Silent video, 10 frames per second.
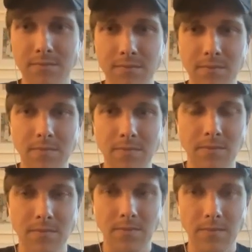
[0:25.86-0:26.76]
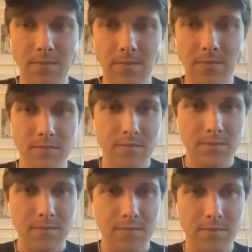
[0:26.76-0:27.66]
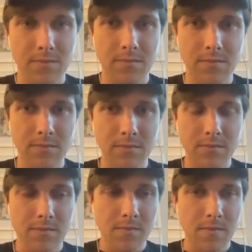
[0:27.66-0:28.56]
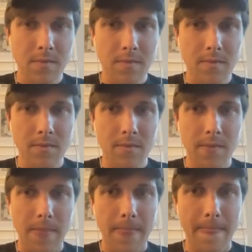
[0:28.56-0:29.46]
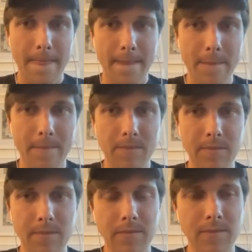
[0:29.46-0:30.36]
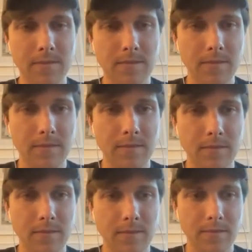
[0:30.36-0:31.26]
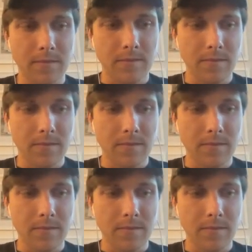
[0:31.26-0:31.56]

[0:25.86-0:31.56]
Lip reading: This person isn't speaking.